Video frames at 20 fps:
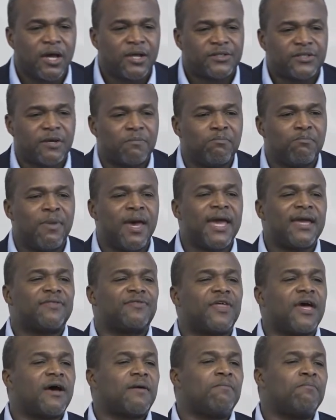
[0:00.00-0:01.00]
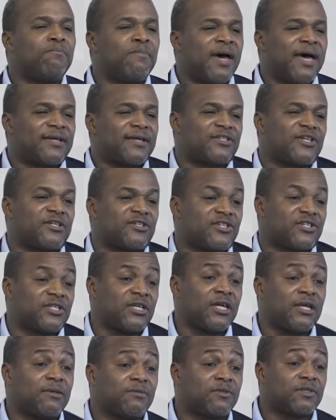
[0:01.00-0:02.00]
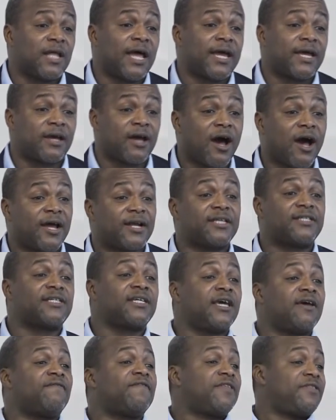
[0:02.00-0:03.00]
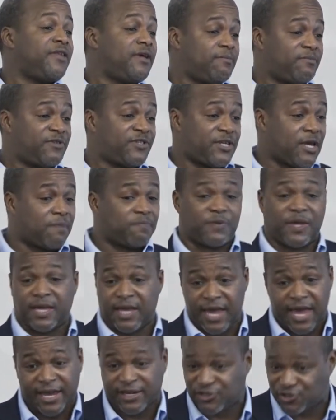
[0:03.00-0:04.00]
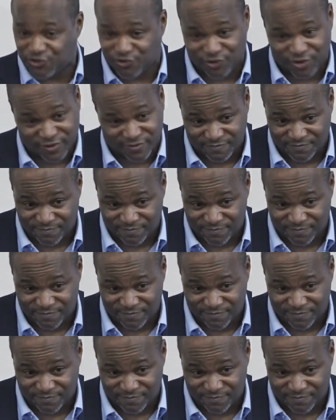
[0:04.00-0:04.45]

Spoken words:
to make their message seem like God has given them something extra.